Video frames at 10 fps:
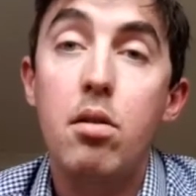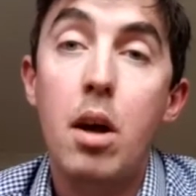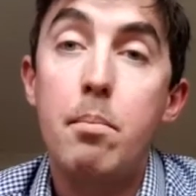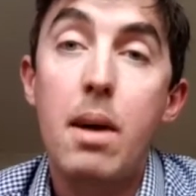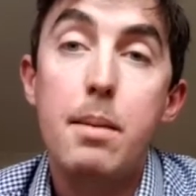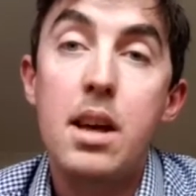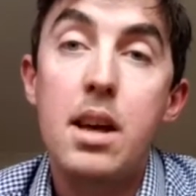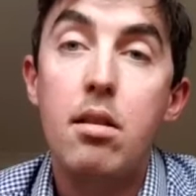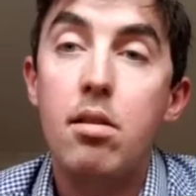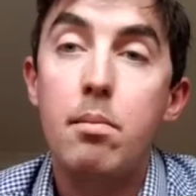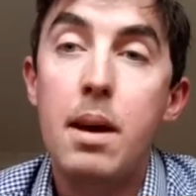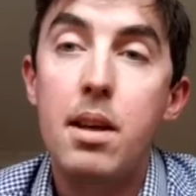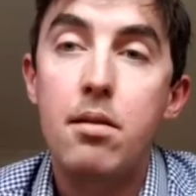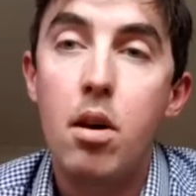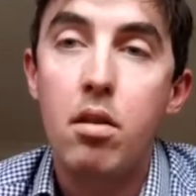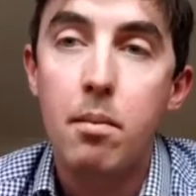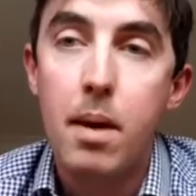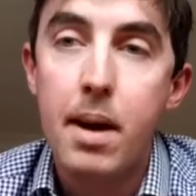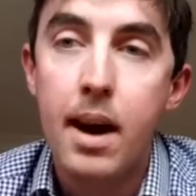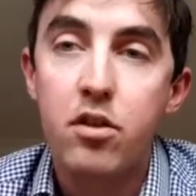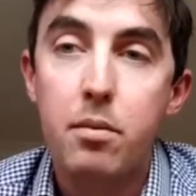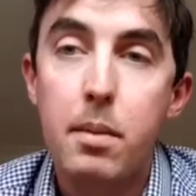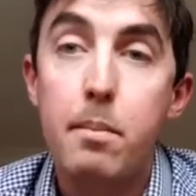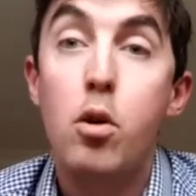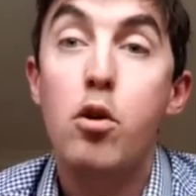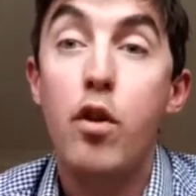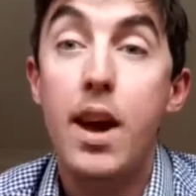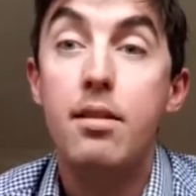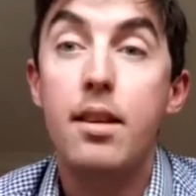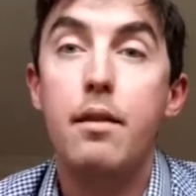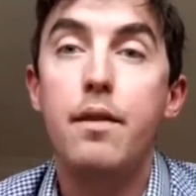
And maybe it's maybe it's not. So maybe I have to be more creative,